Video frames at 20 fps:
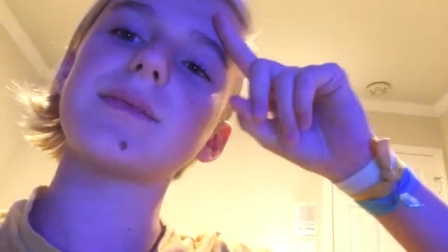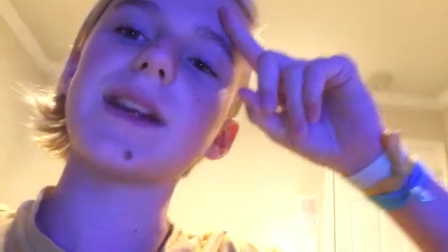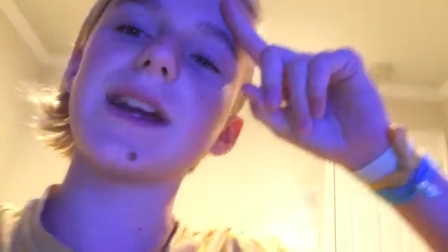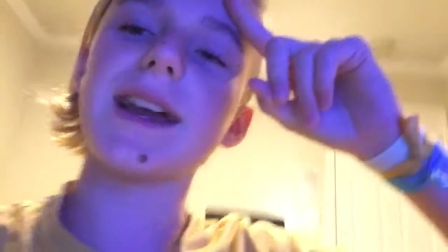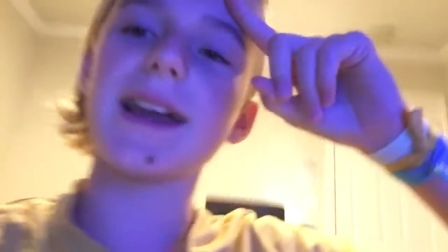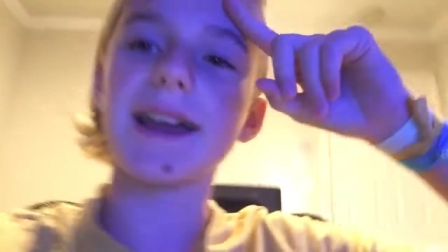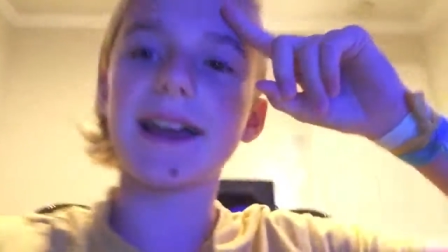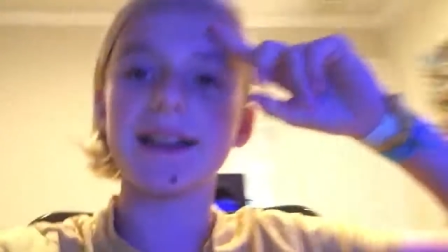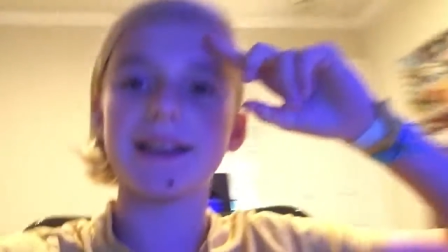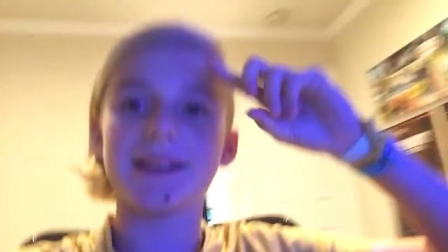
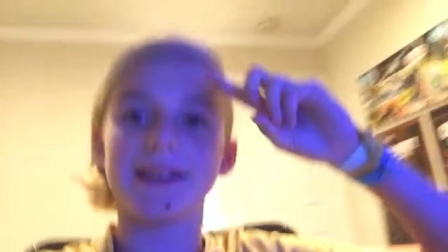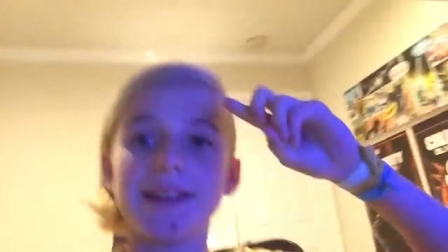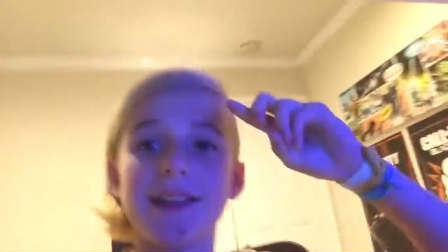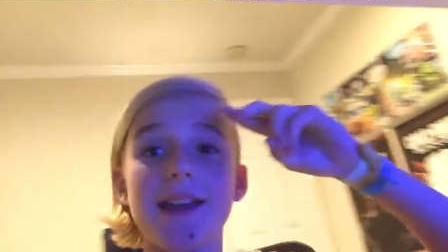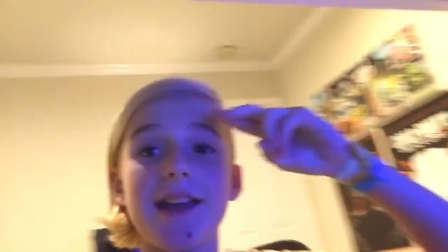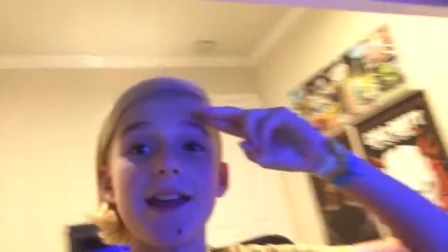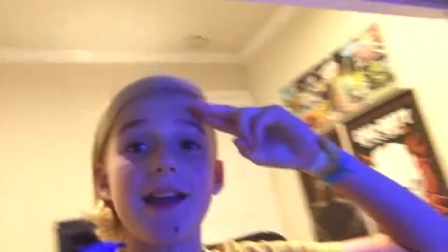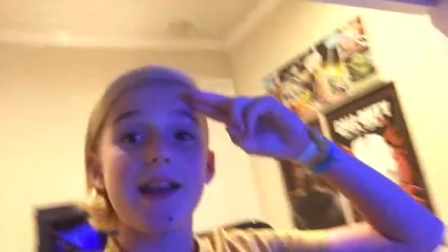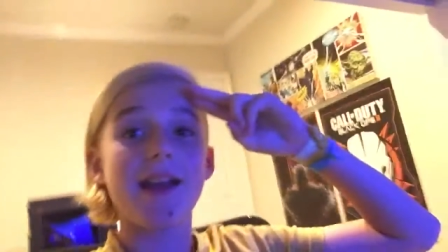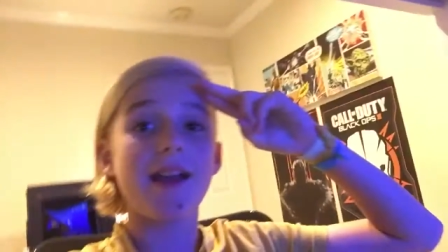and
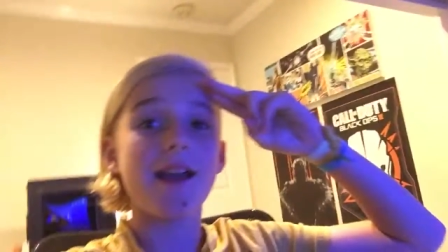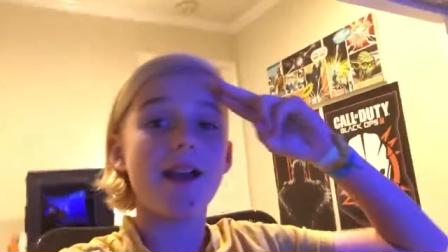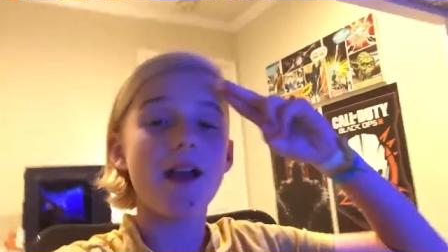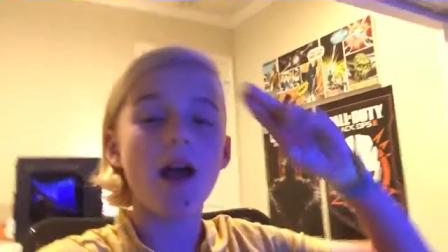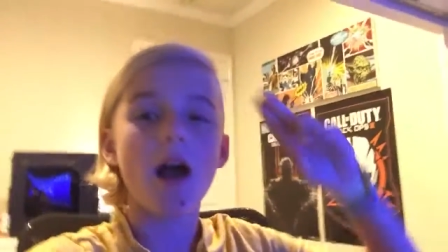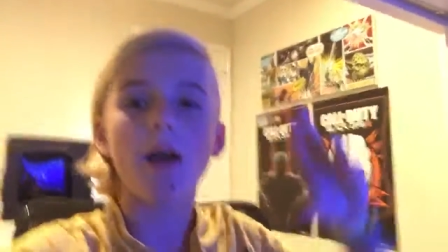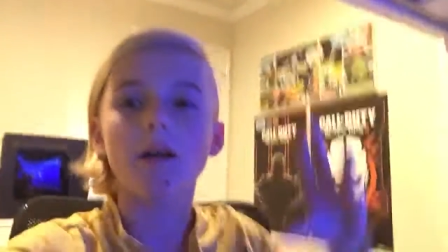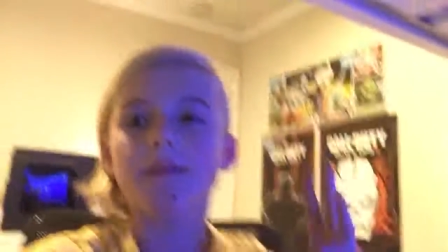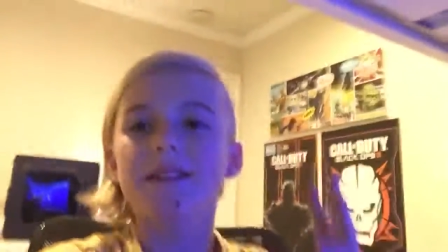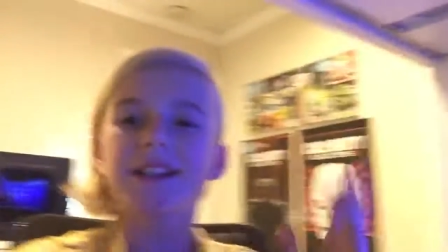
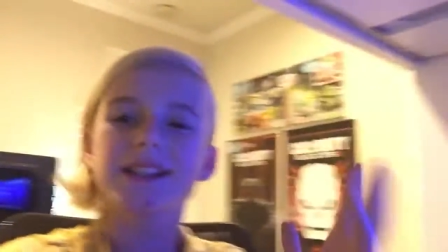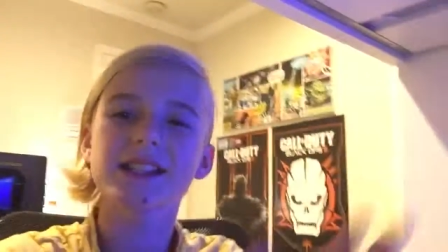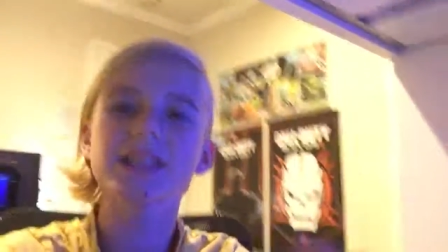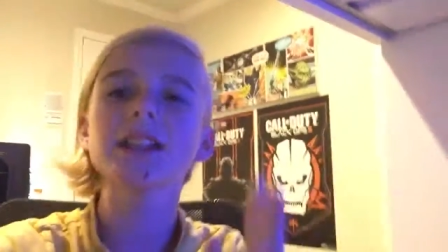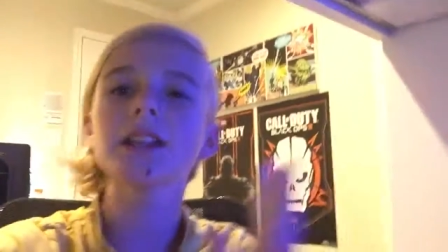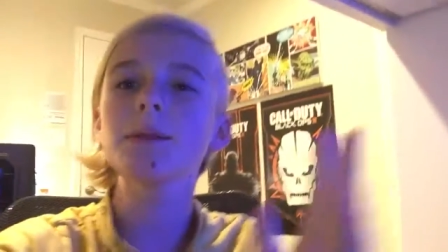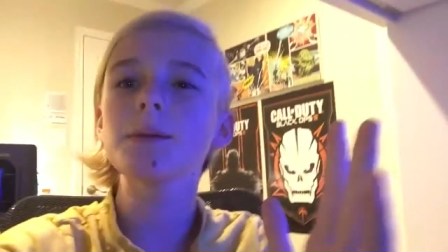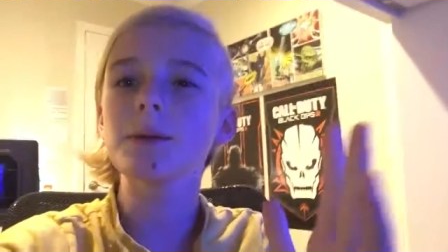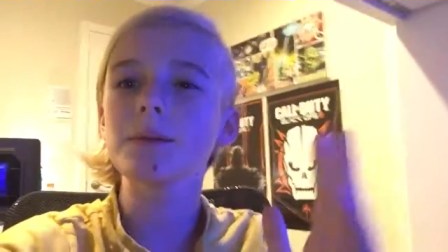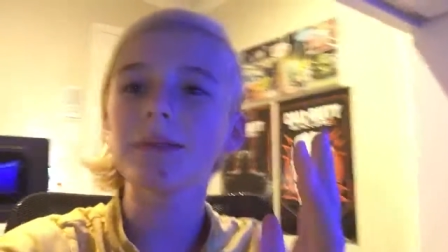uh, this is
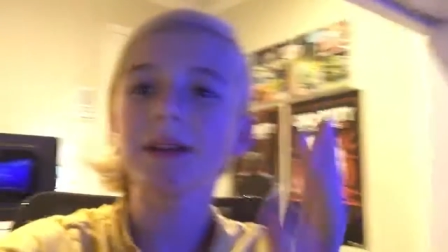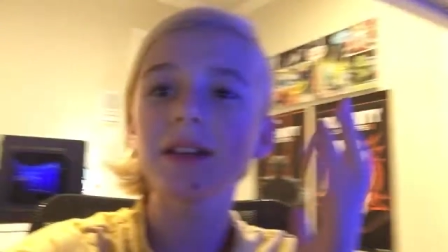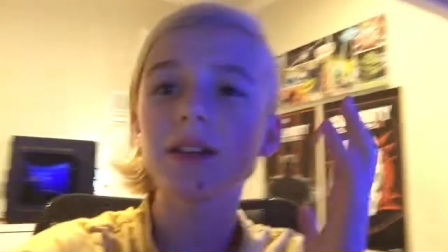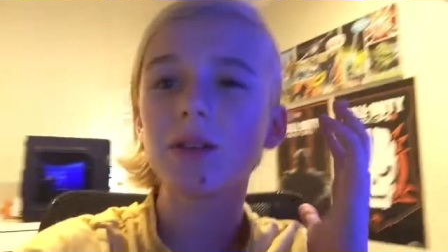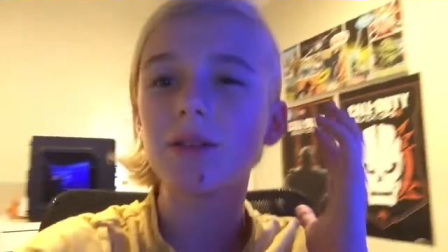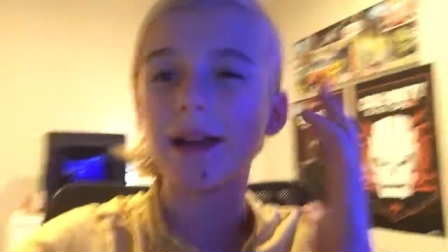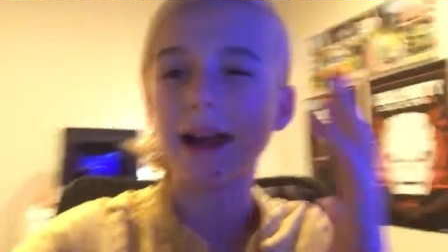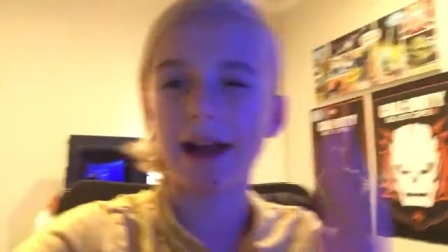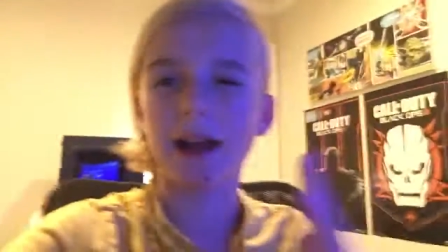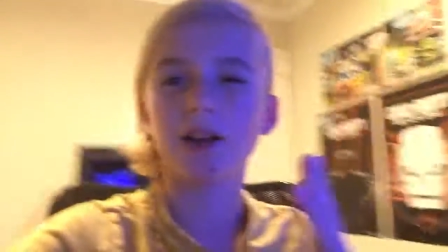going to be my
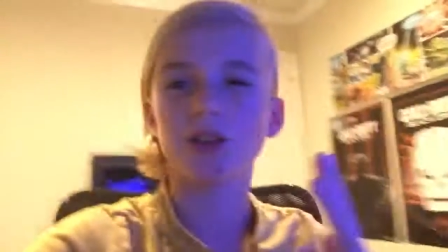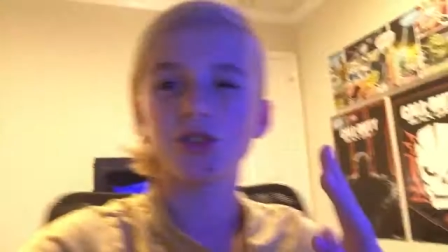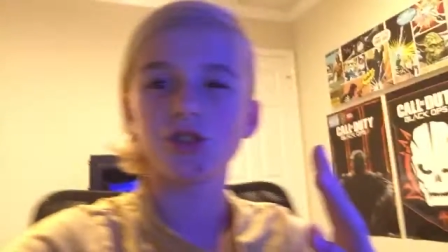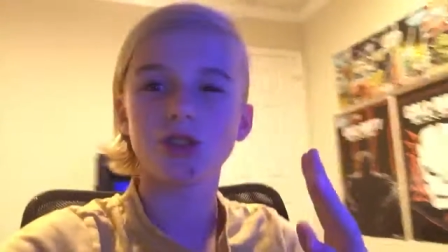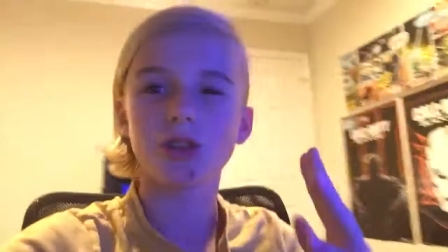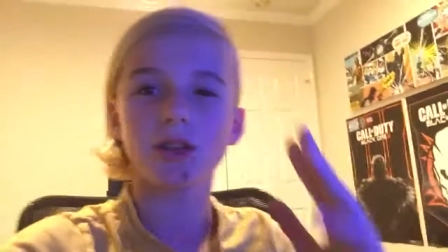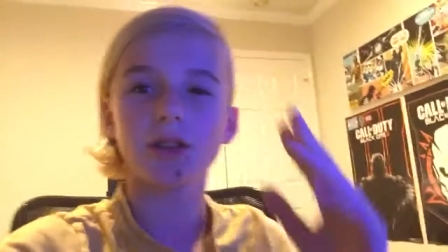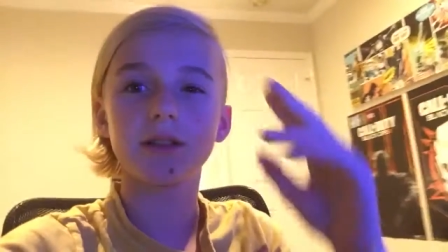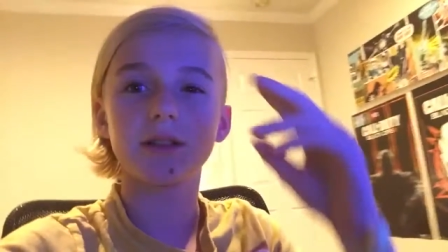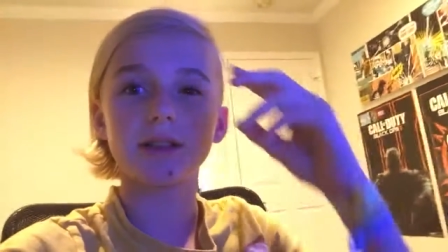new
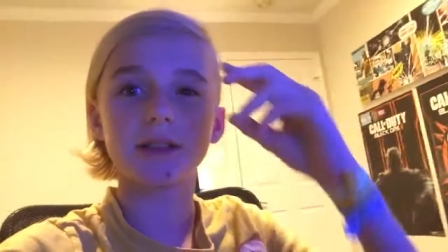outro.